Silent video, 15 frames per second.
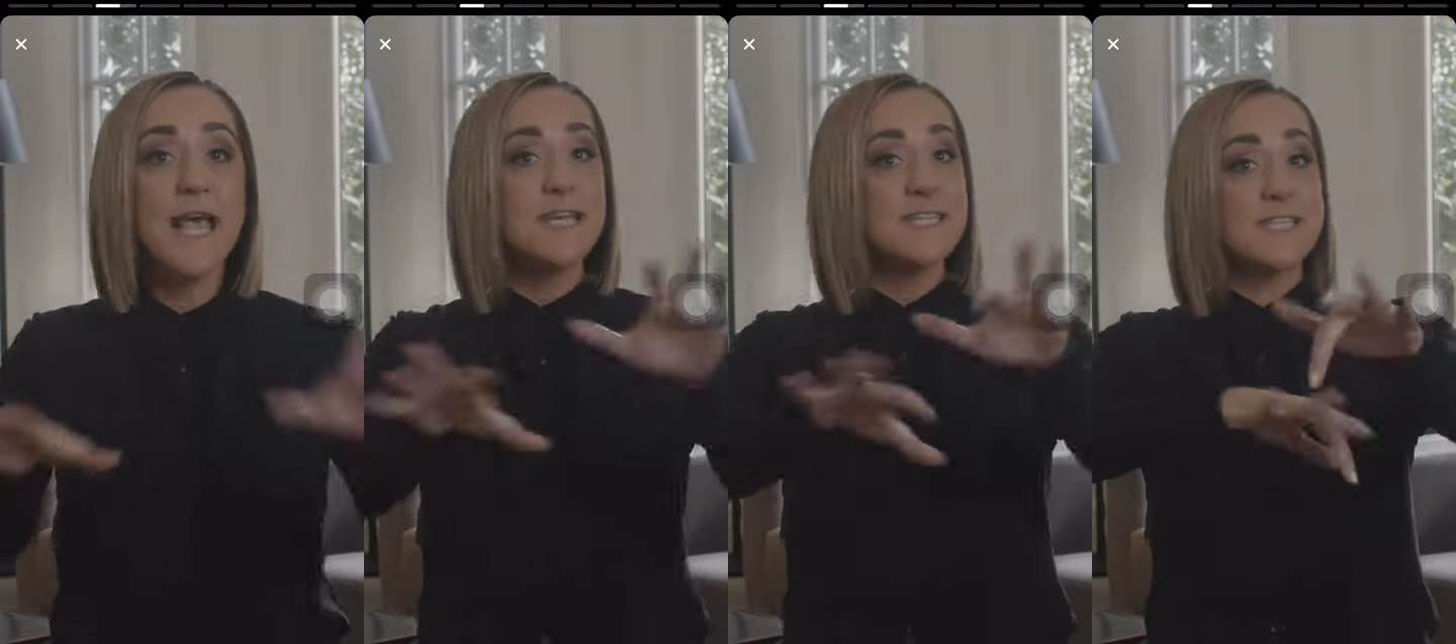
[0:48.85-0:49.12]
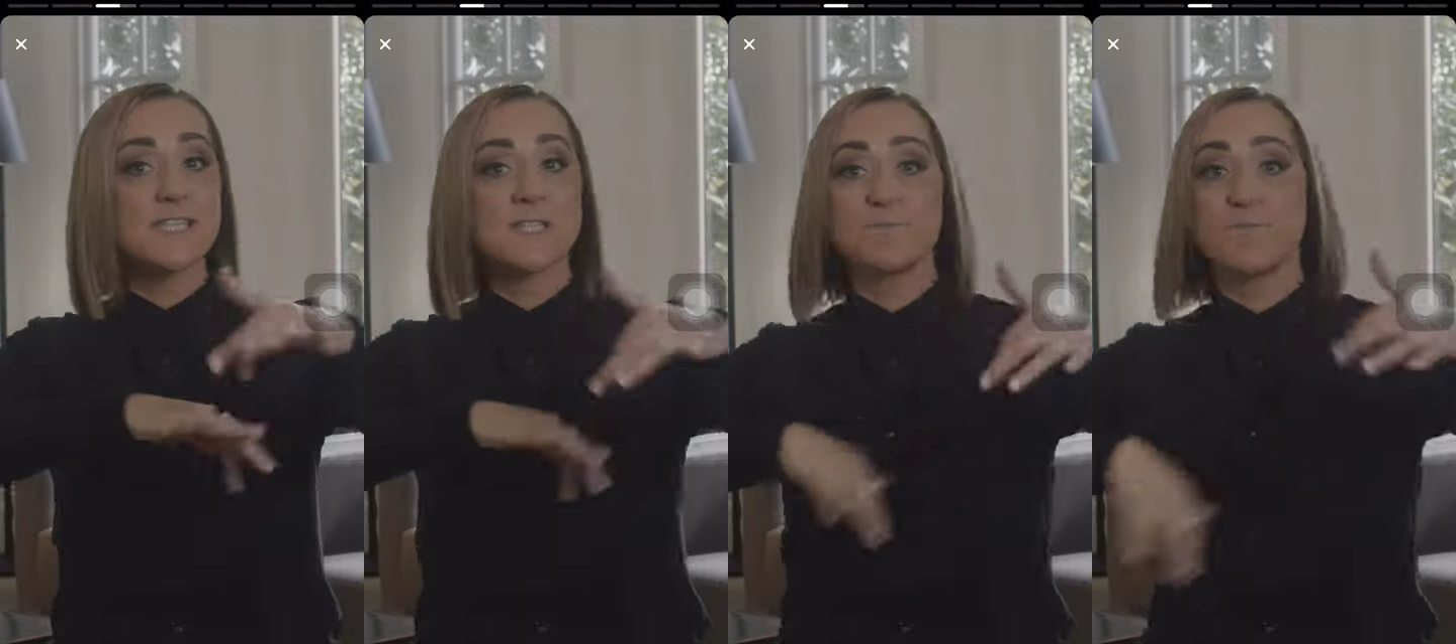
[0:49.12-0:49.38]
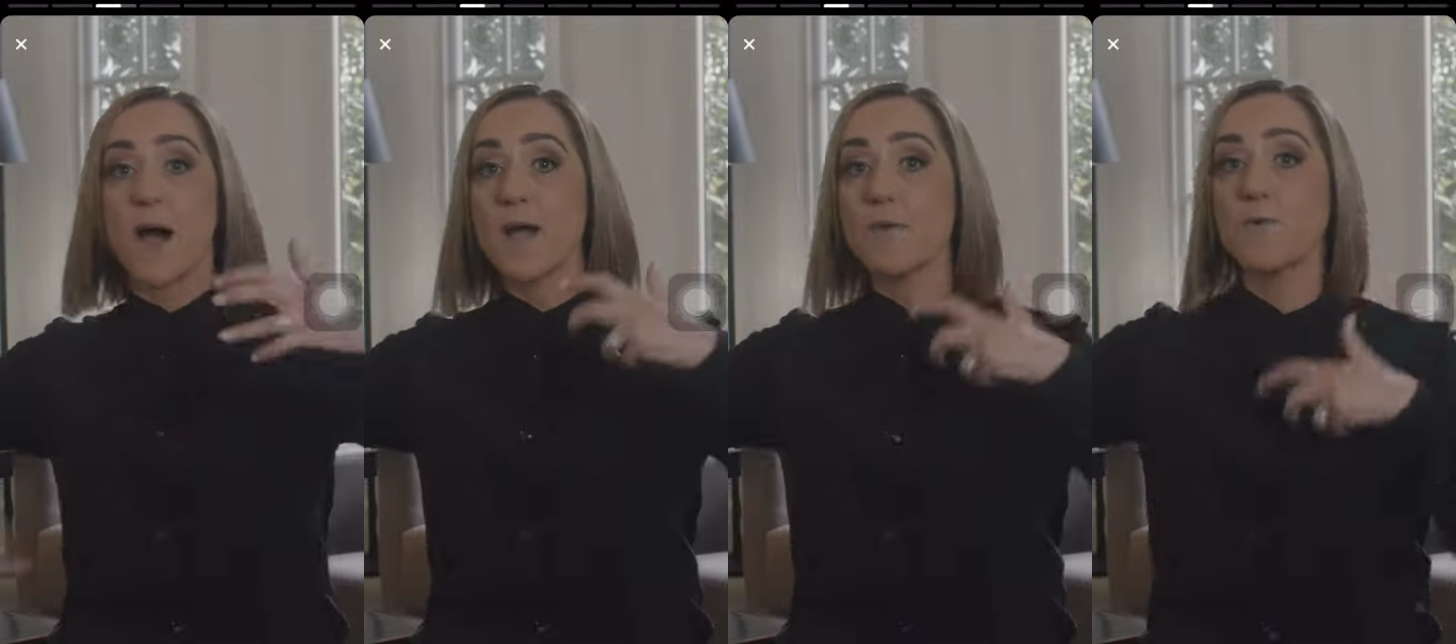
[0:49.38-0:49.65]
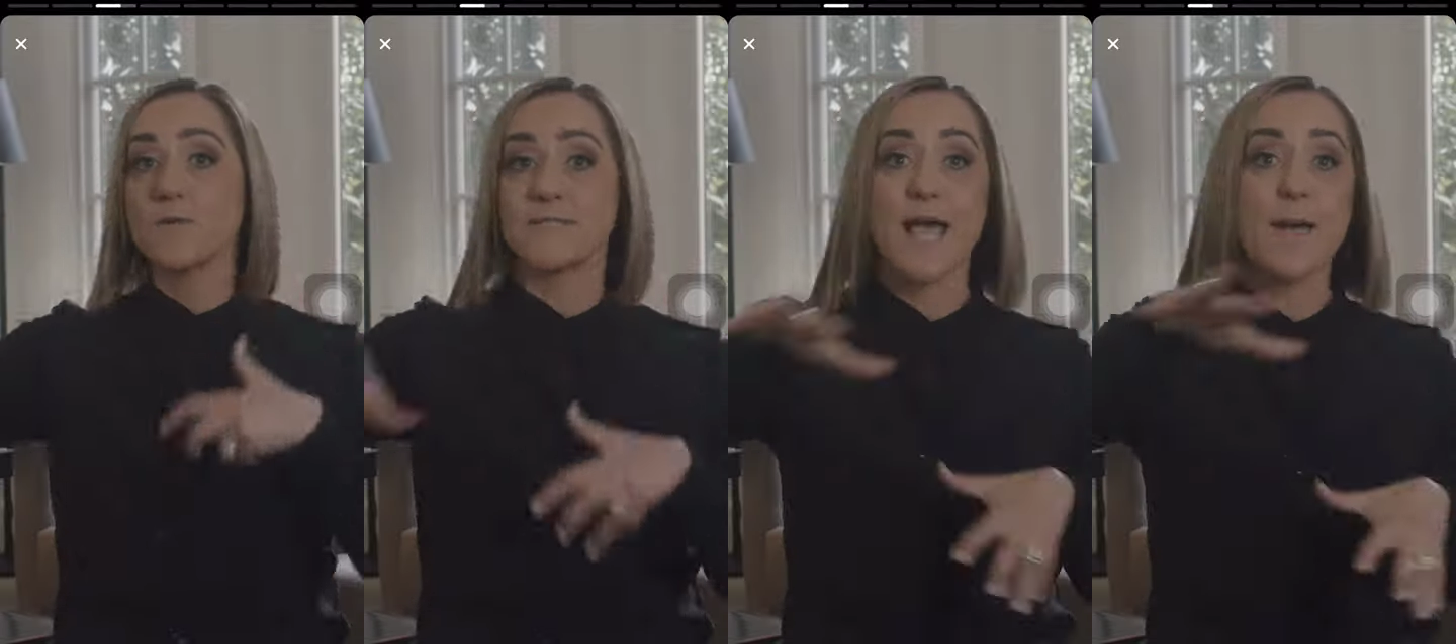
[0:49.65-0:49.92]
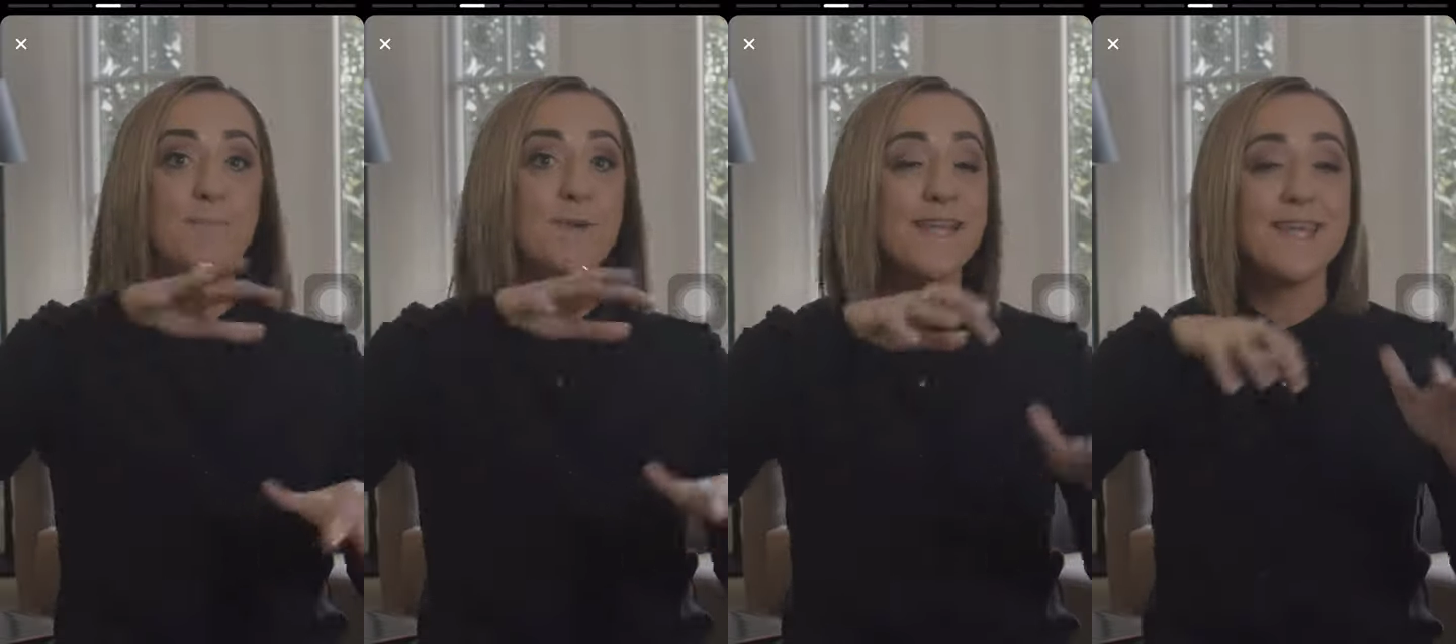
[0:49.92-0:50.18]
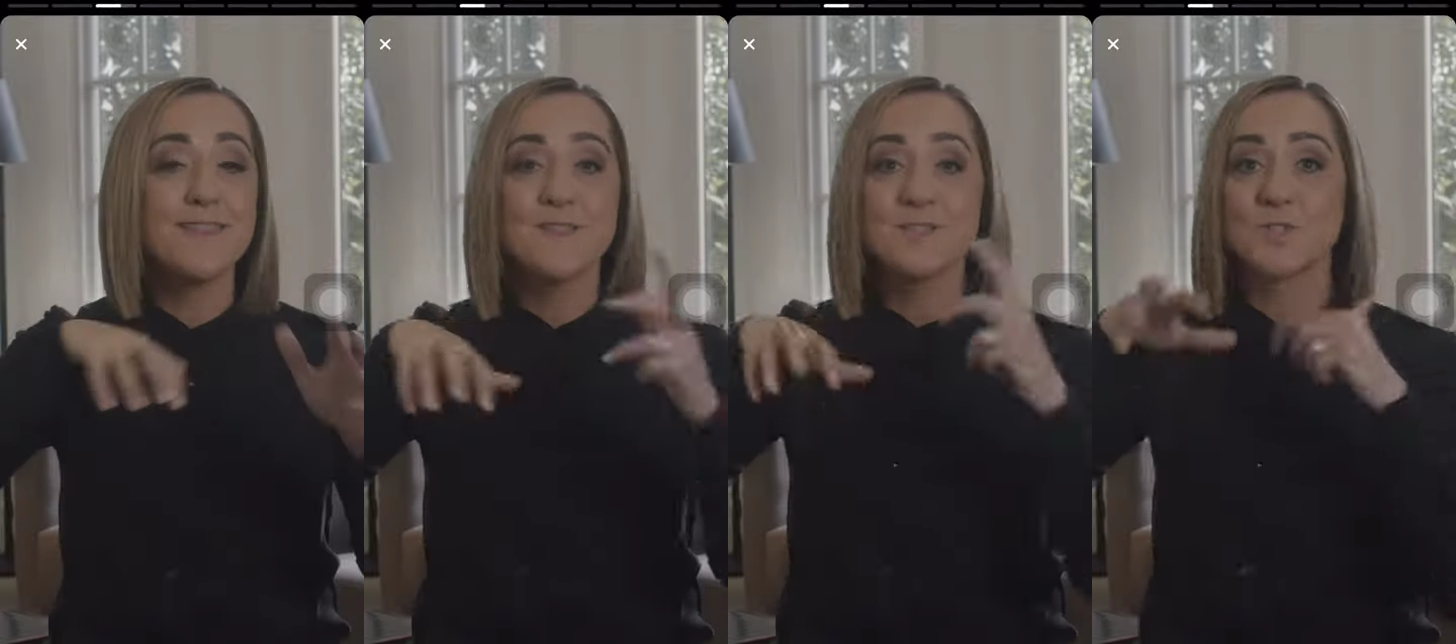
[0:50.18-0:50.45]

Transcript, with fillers: Despite what's happening in the